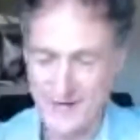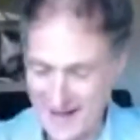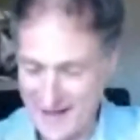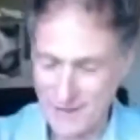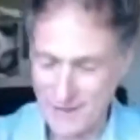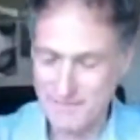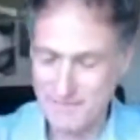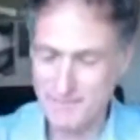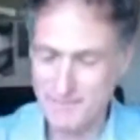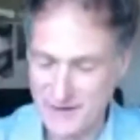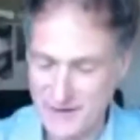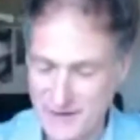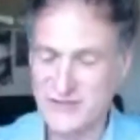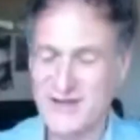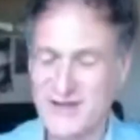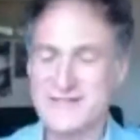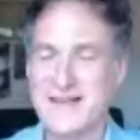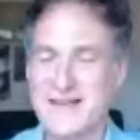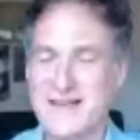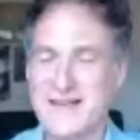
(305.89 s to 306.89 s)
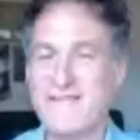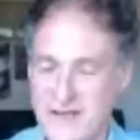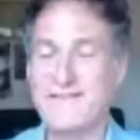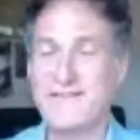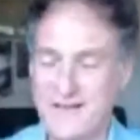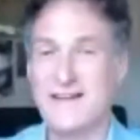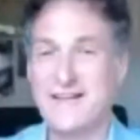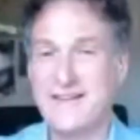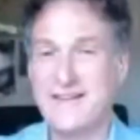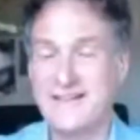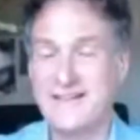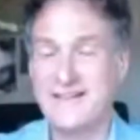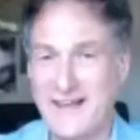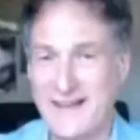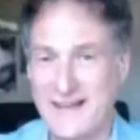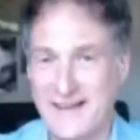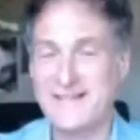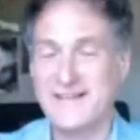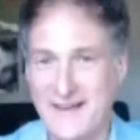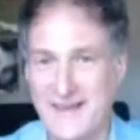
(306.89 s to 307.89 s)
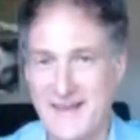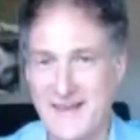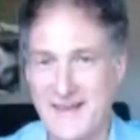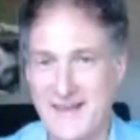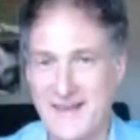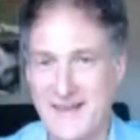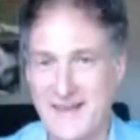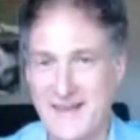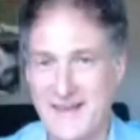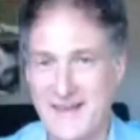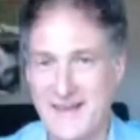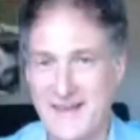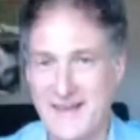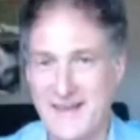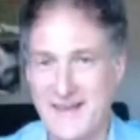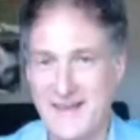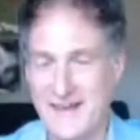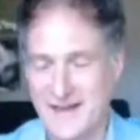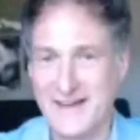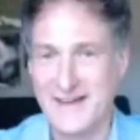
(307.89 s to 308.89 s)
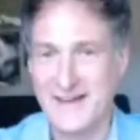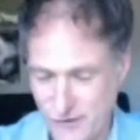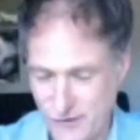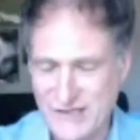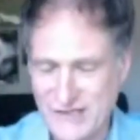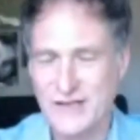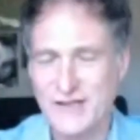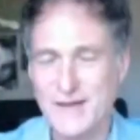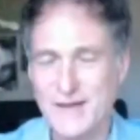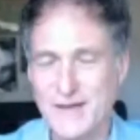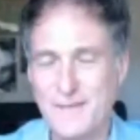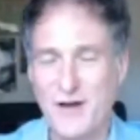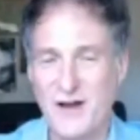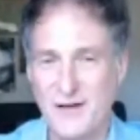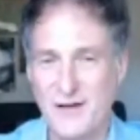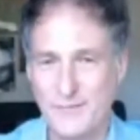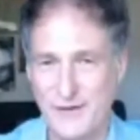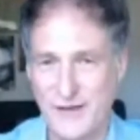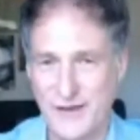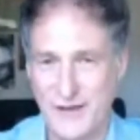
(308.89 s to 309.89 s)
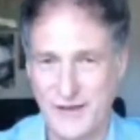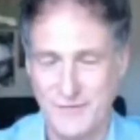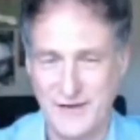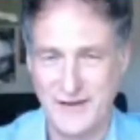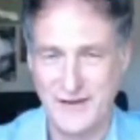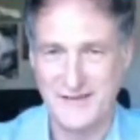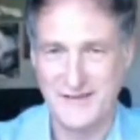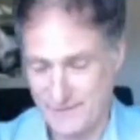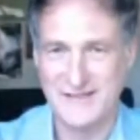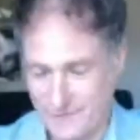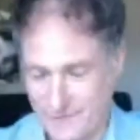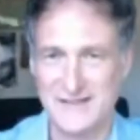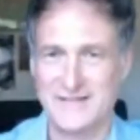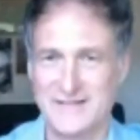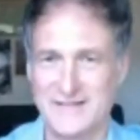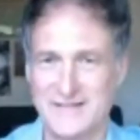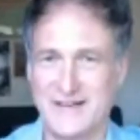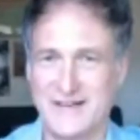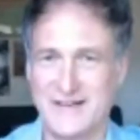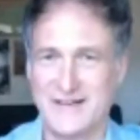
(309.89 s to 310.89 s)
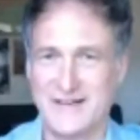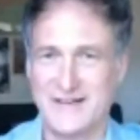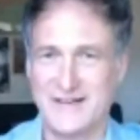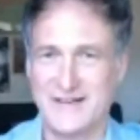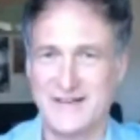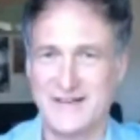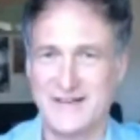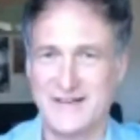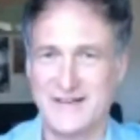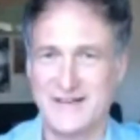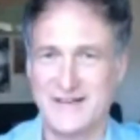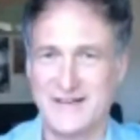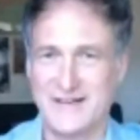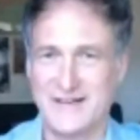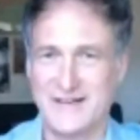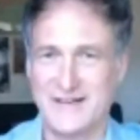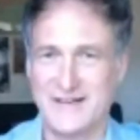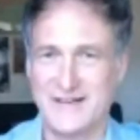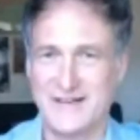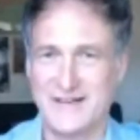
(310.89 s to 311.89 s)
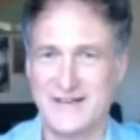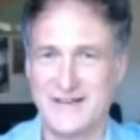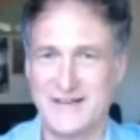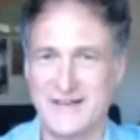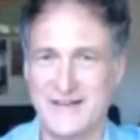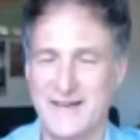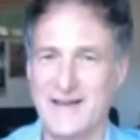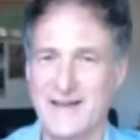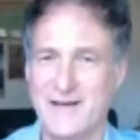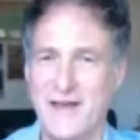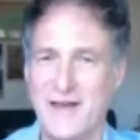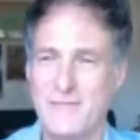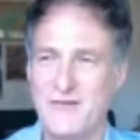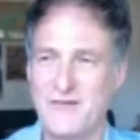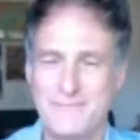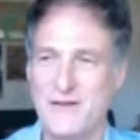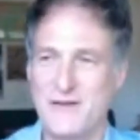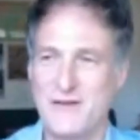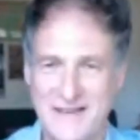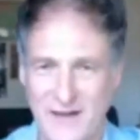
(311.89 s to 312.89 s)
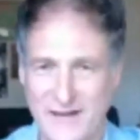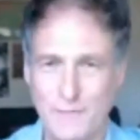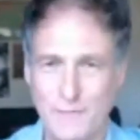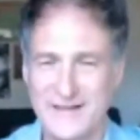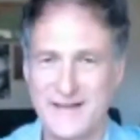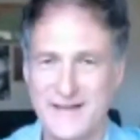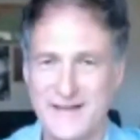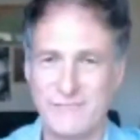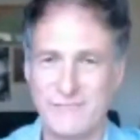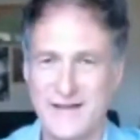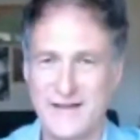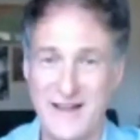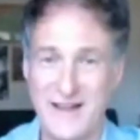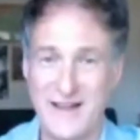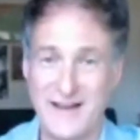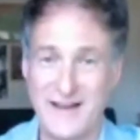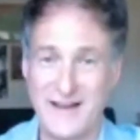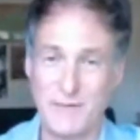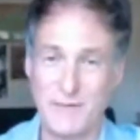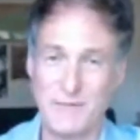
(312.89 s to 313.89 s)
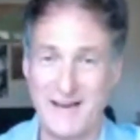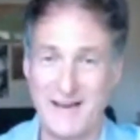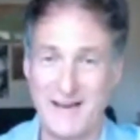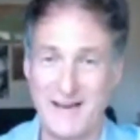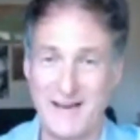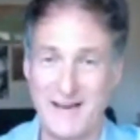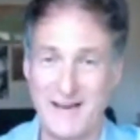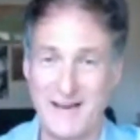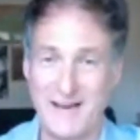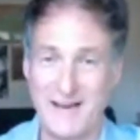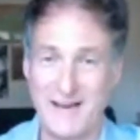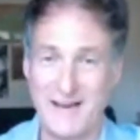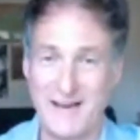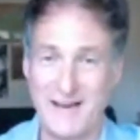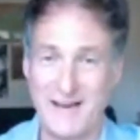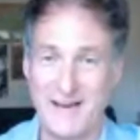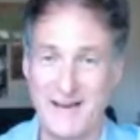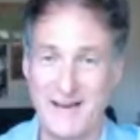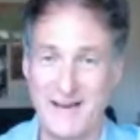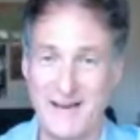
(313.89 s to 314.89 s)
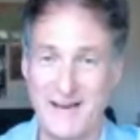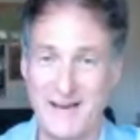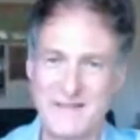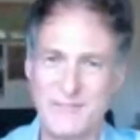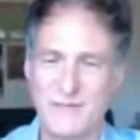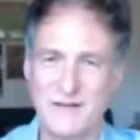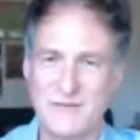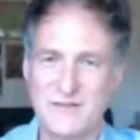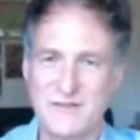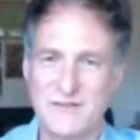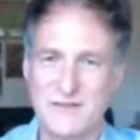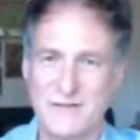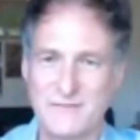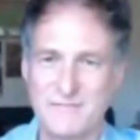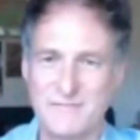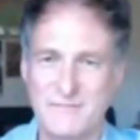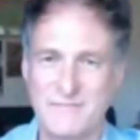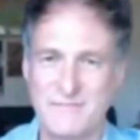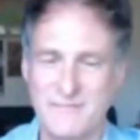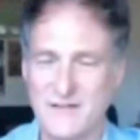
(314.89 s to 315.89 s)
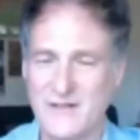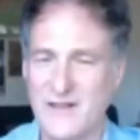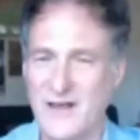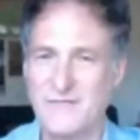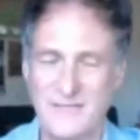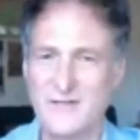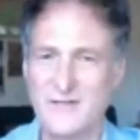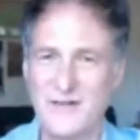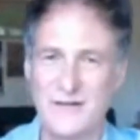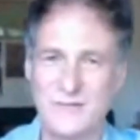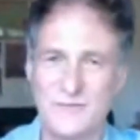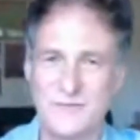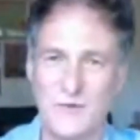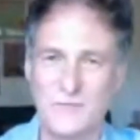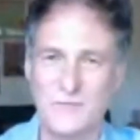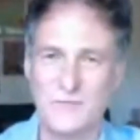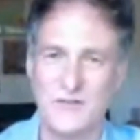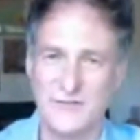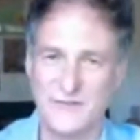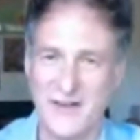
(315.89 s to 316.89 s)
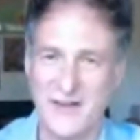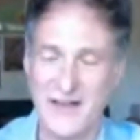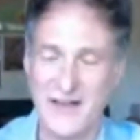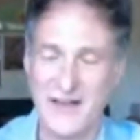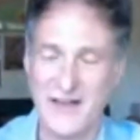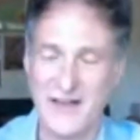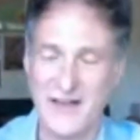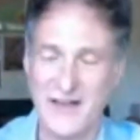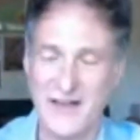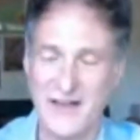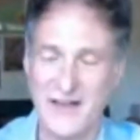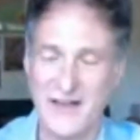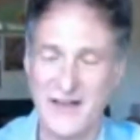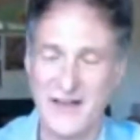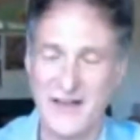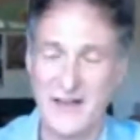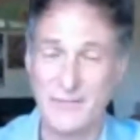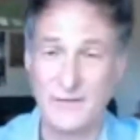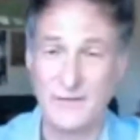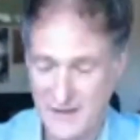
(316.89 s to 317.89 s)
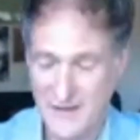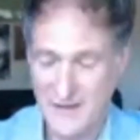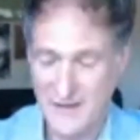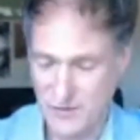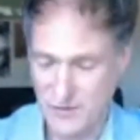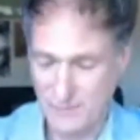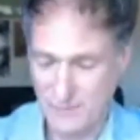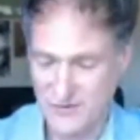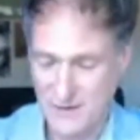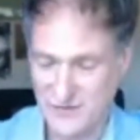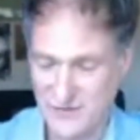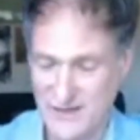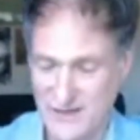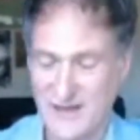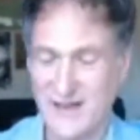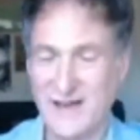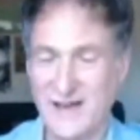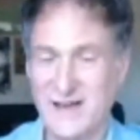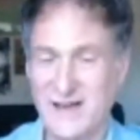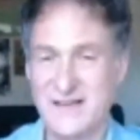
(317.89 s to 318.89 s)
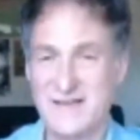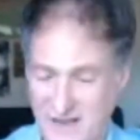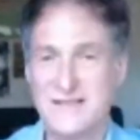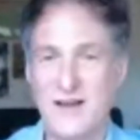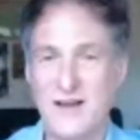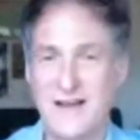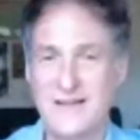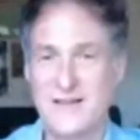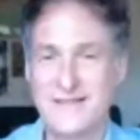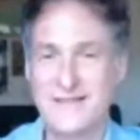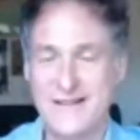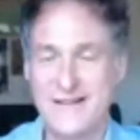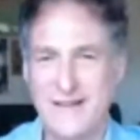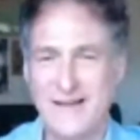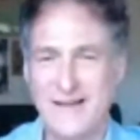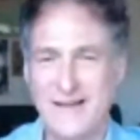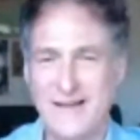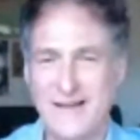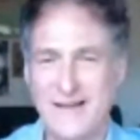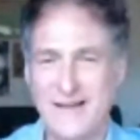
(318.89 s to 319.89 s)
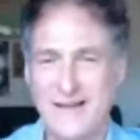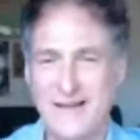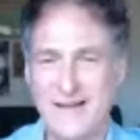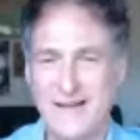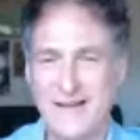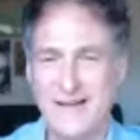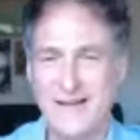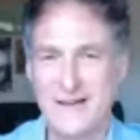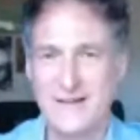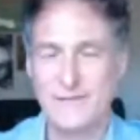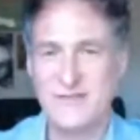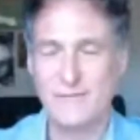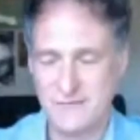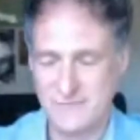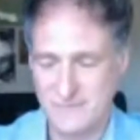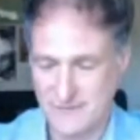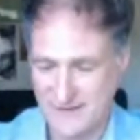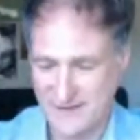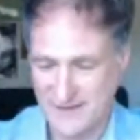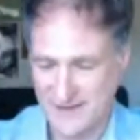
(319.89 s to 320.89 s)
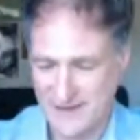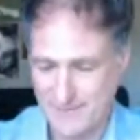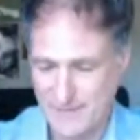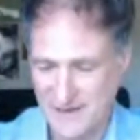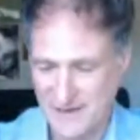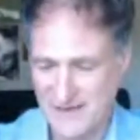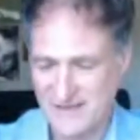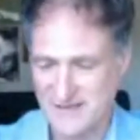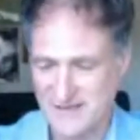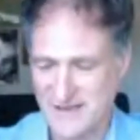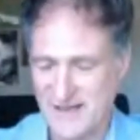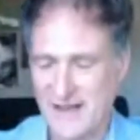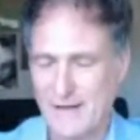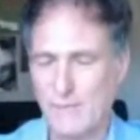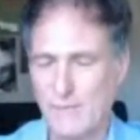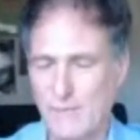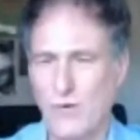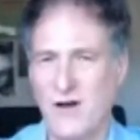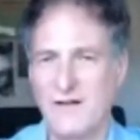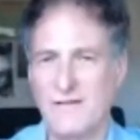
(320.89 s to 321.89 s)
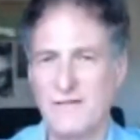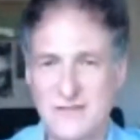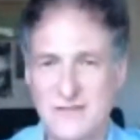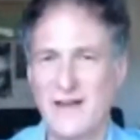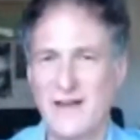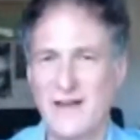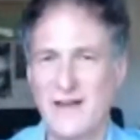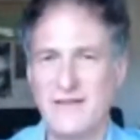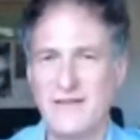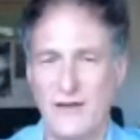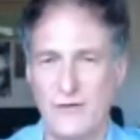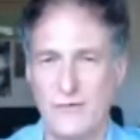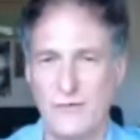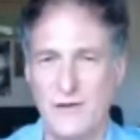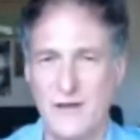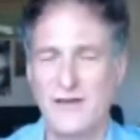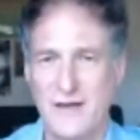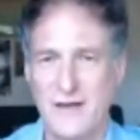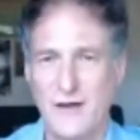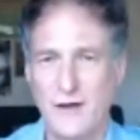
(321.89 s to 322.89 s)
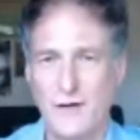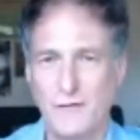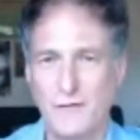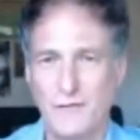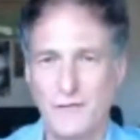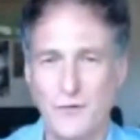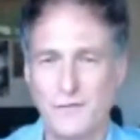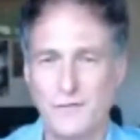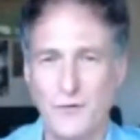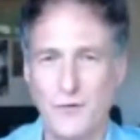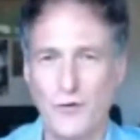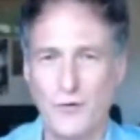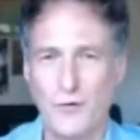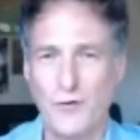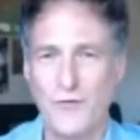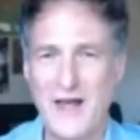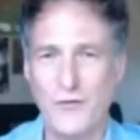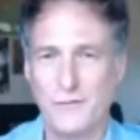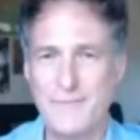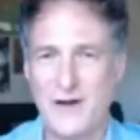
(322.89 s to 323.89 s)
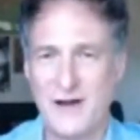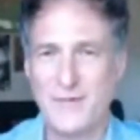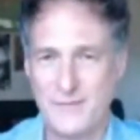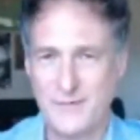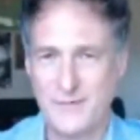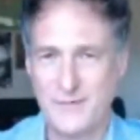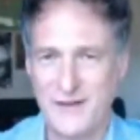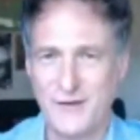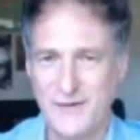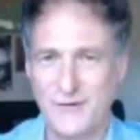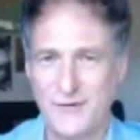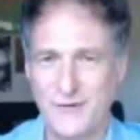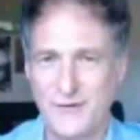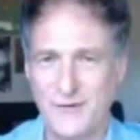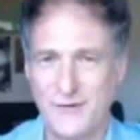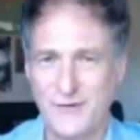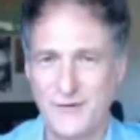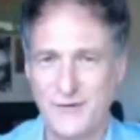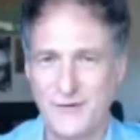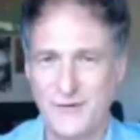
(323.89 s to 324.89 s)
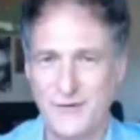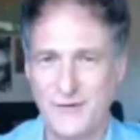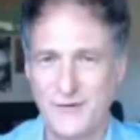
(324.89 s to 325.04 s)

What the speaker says: And a big shout out for Nikki arranging the barbecue last Sunday. Amazing weather, really, when we'd had stones and heaven knows what the day before. But the skies cleared and it was absolutely amazing day. And what a venue for that barbecue!